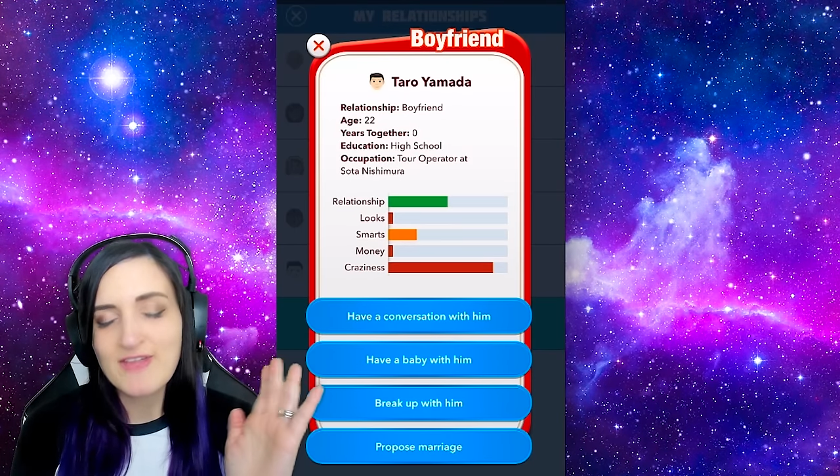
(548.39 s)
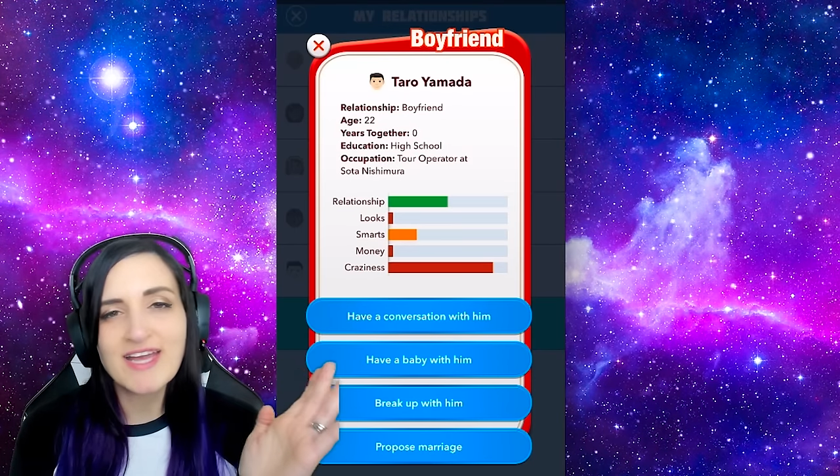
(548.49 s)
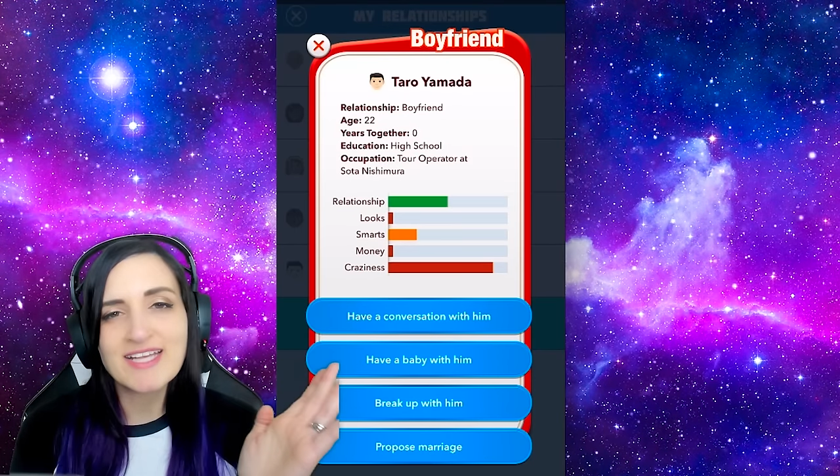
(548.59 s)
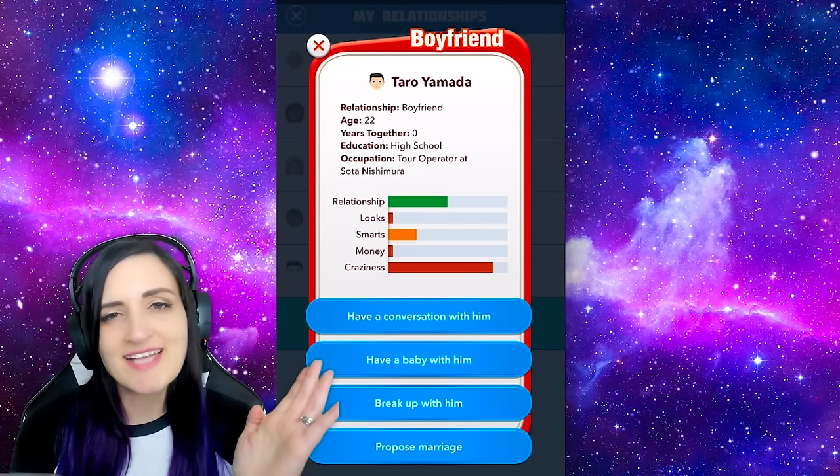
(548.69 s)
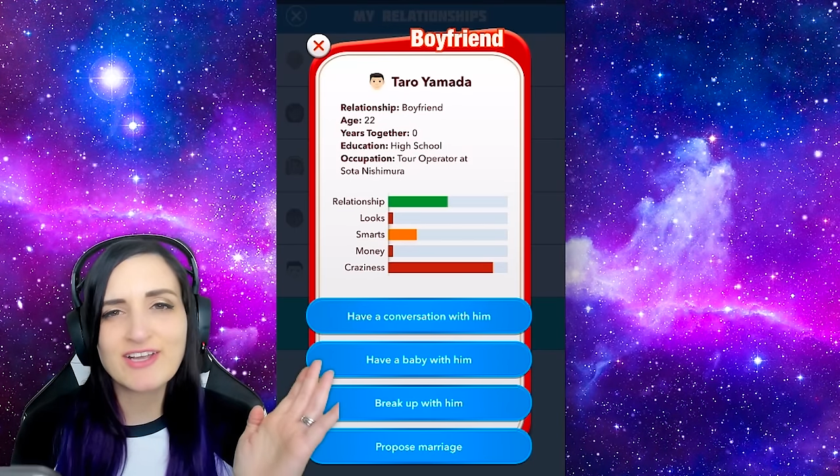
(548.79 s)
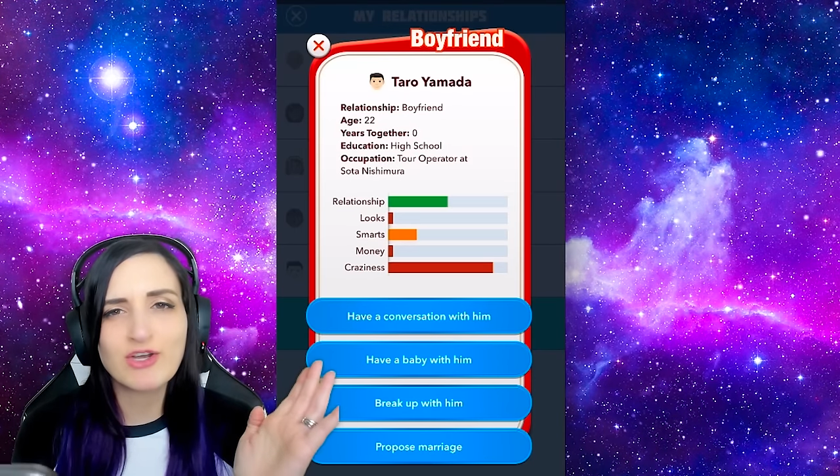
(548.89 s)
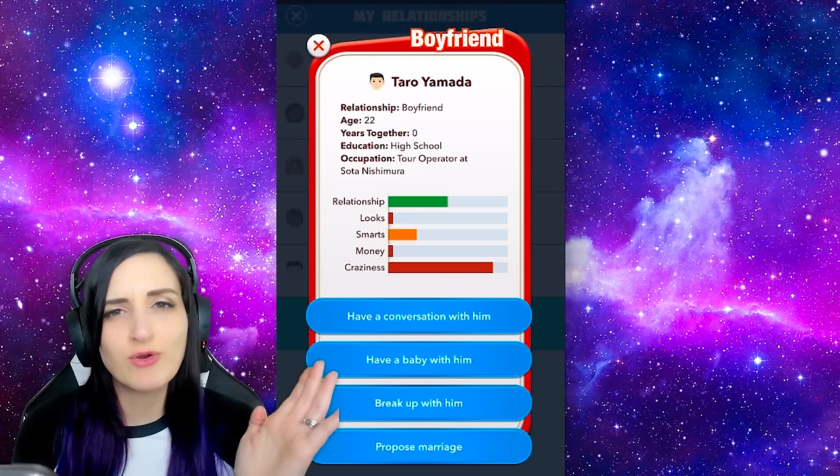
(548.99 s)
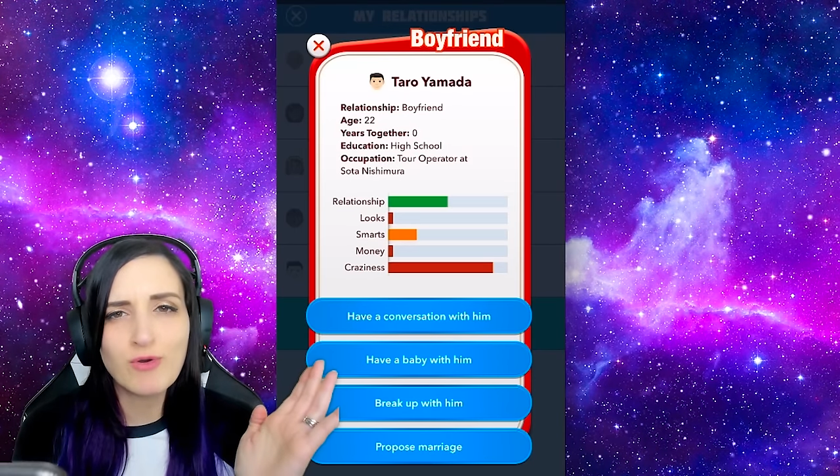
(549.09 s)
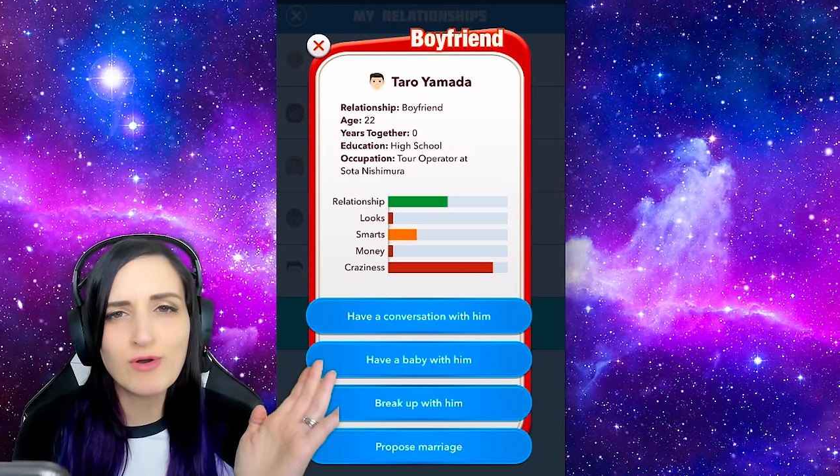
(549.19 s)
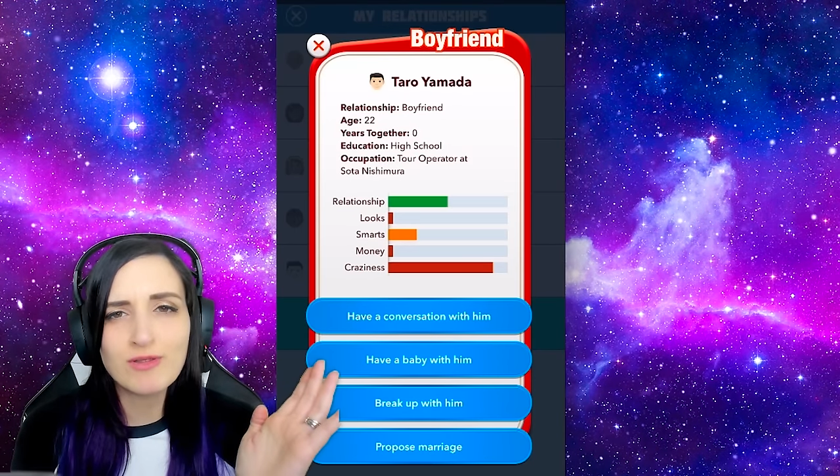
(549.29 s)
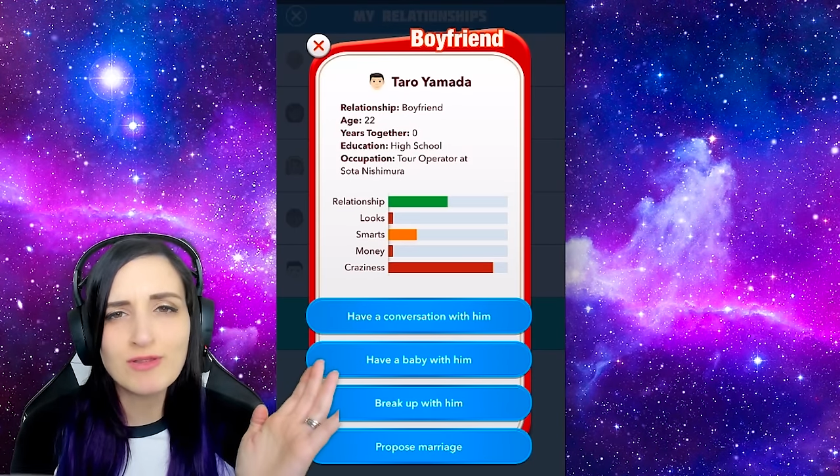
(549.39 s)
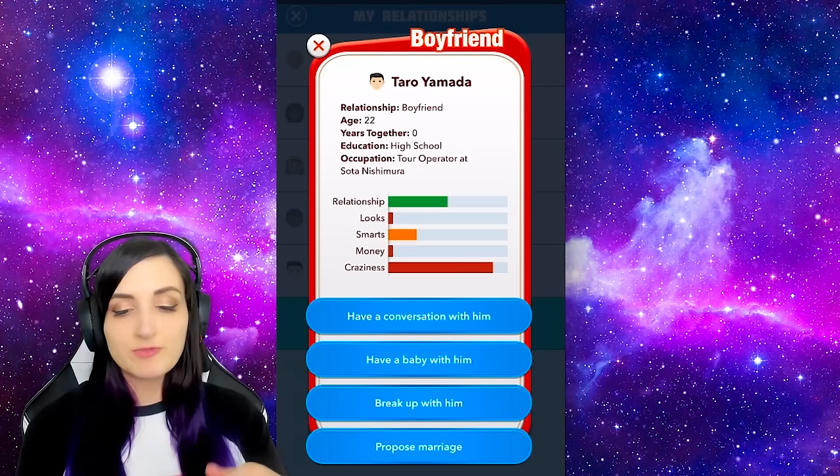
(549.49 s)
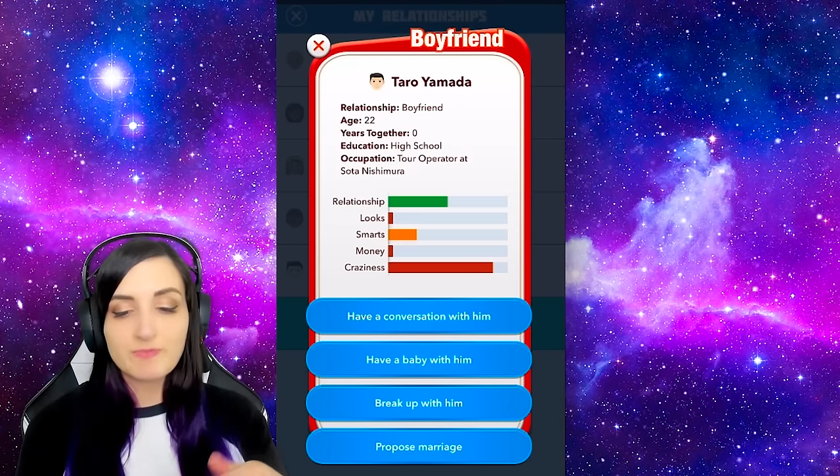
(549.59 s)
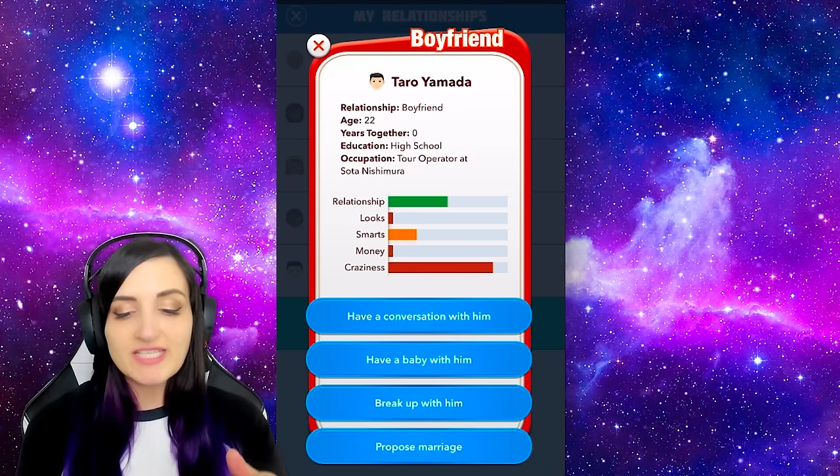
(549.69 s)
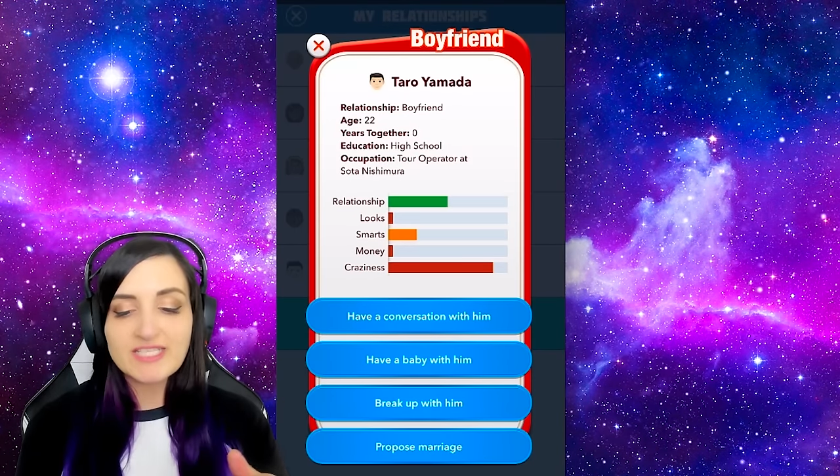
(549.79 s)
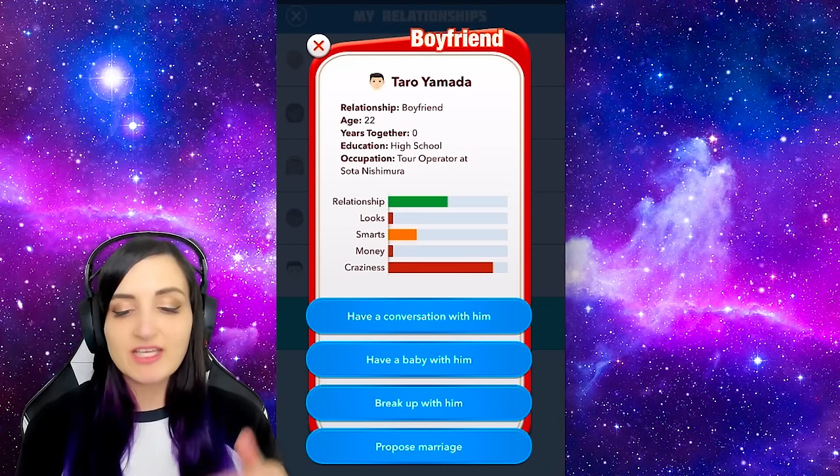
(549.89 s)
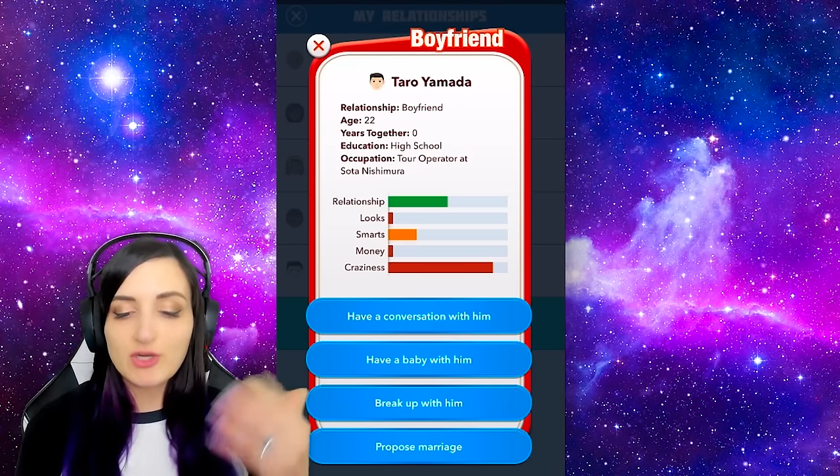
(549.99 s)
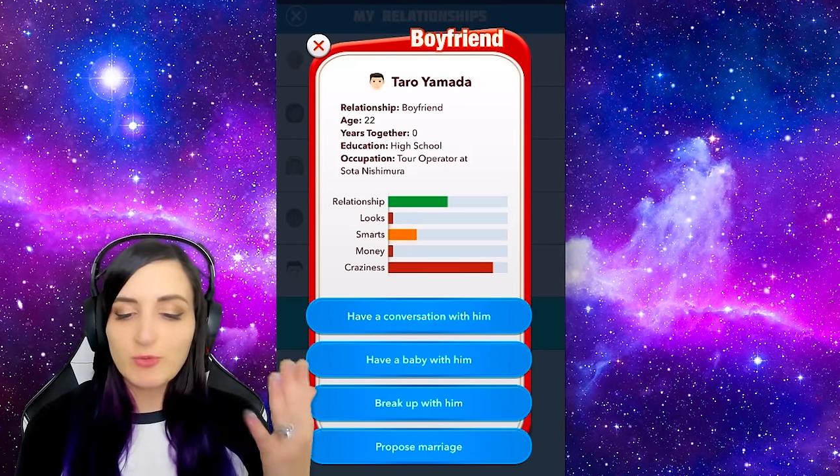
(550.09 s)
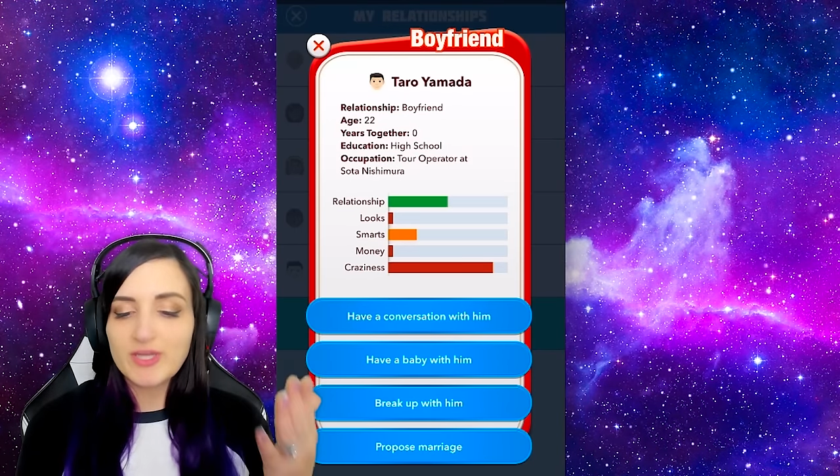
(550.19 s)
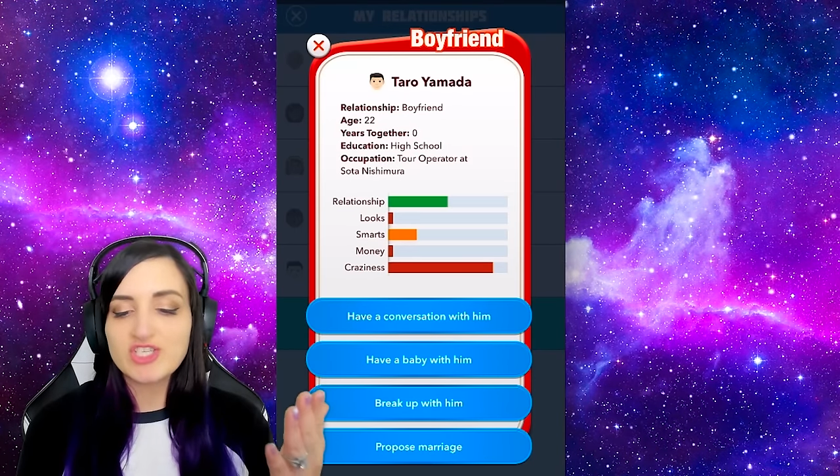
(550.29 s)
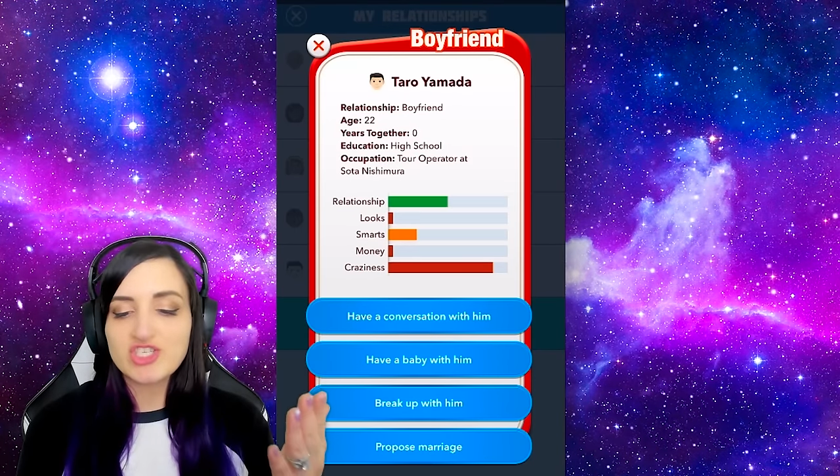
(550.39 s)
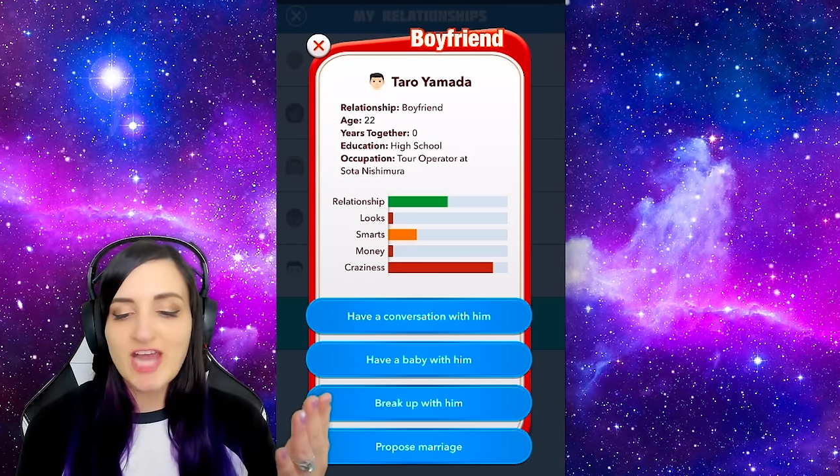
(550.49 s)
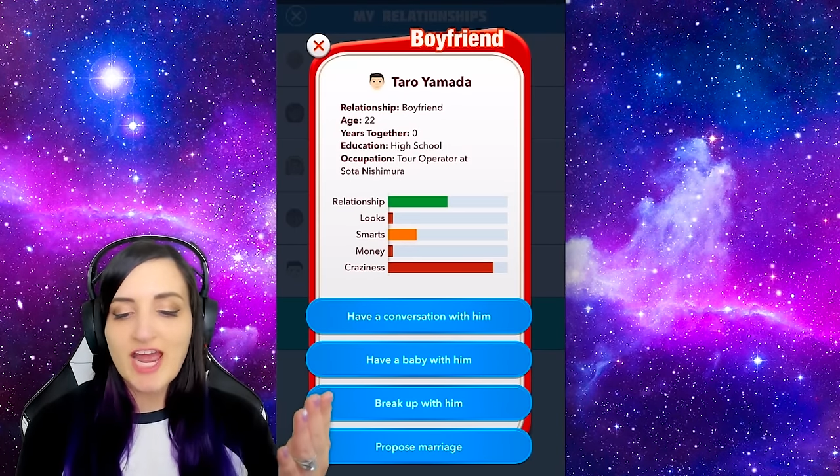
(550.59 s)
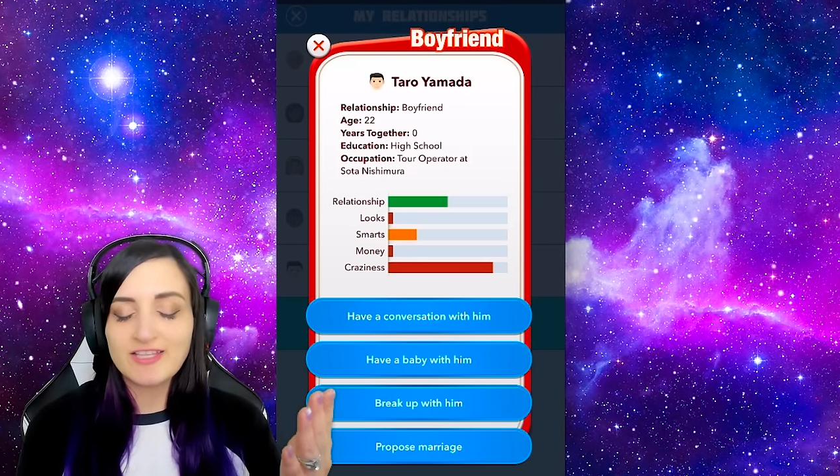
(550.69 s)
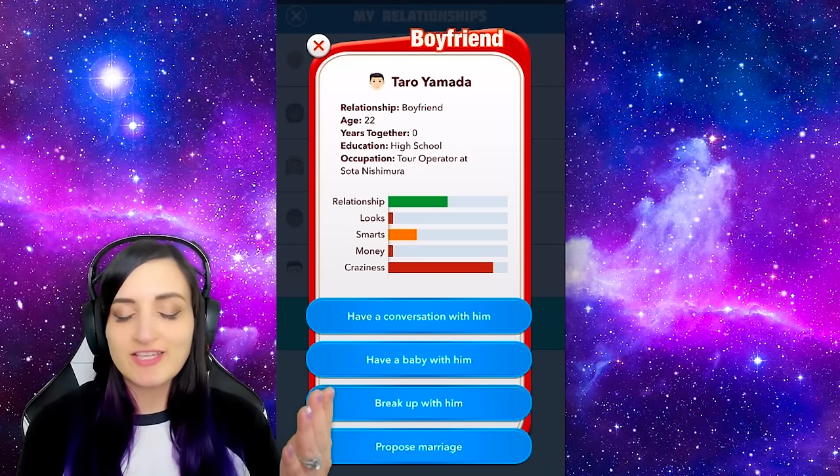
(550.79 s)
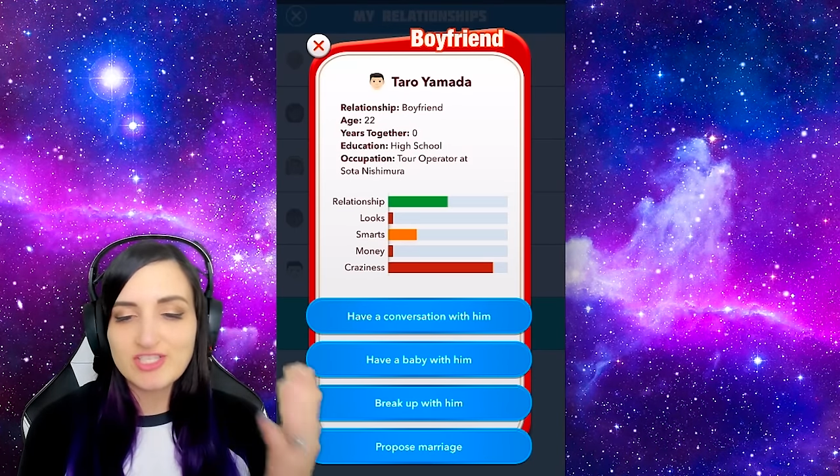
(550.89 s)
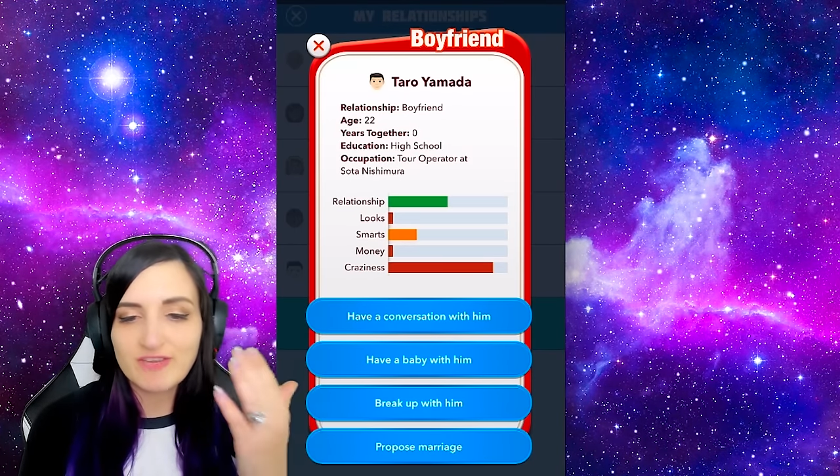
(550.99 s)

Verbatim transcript: That's not cool. So basically to win this challenge,